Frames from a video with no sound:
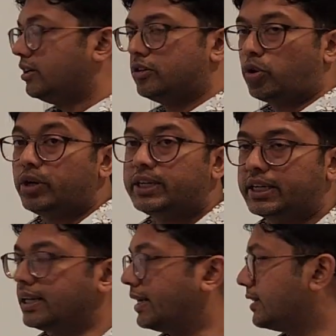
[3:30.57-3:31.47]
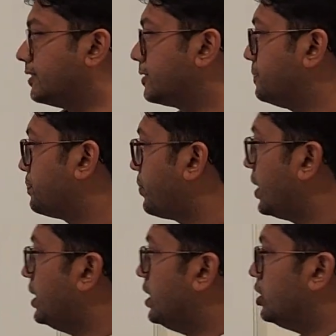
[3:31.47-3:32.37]
draw a tree like this.
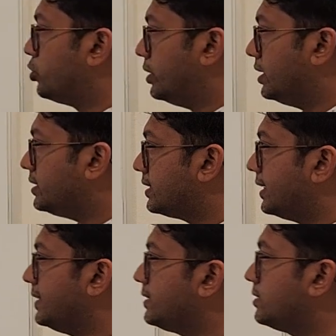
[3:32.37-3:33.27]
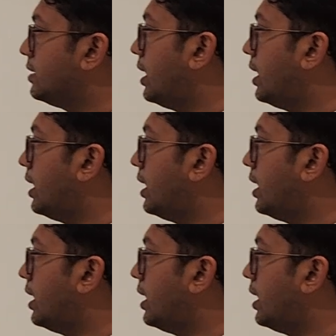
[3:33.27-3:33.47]
So in this case,